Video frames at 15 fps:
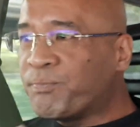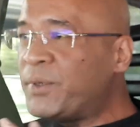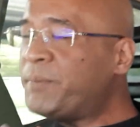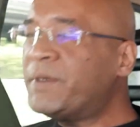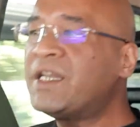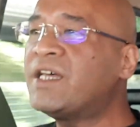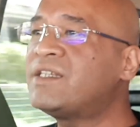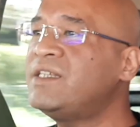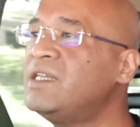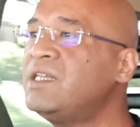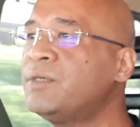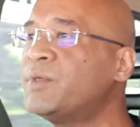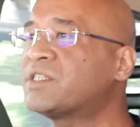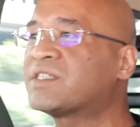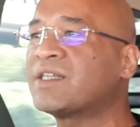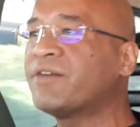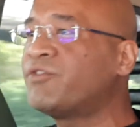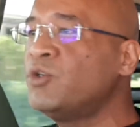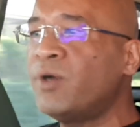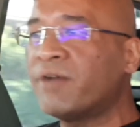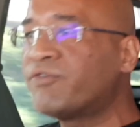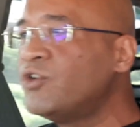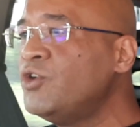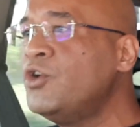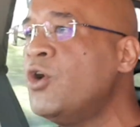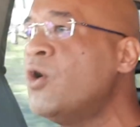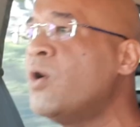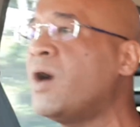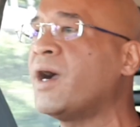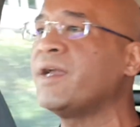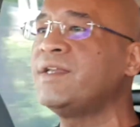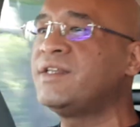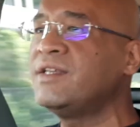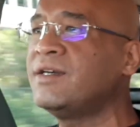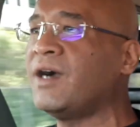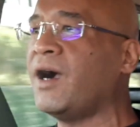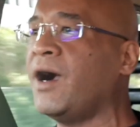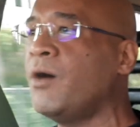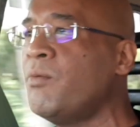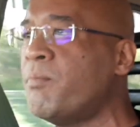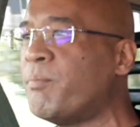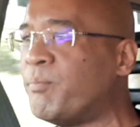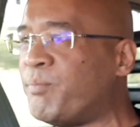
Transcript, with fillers: People are dealing with stuff you have no idea how